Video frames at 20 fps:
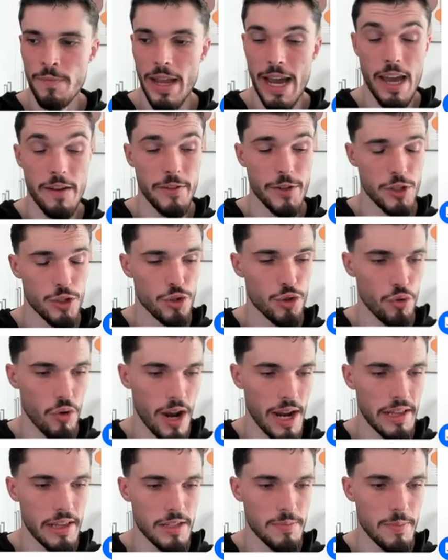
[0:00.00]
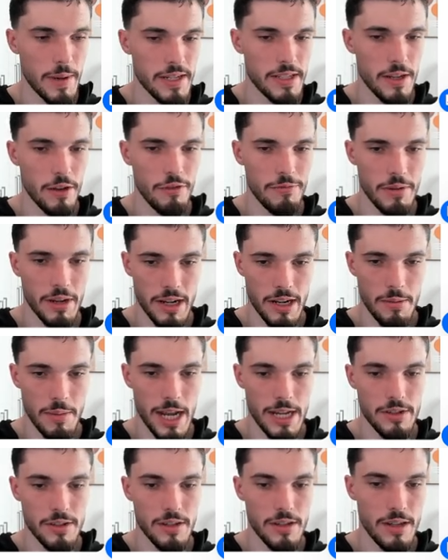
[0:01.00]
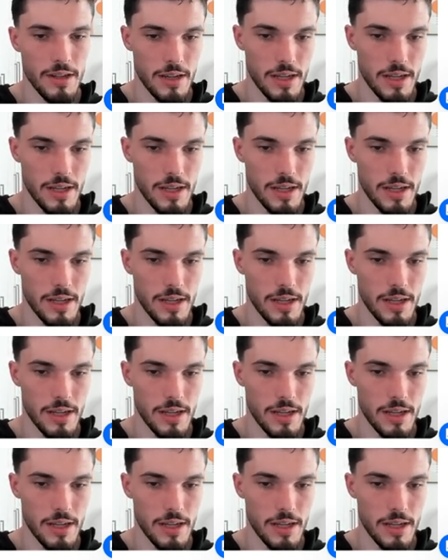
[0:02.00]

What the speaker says: I haven't tried this myself, but I can imagine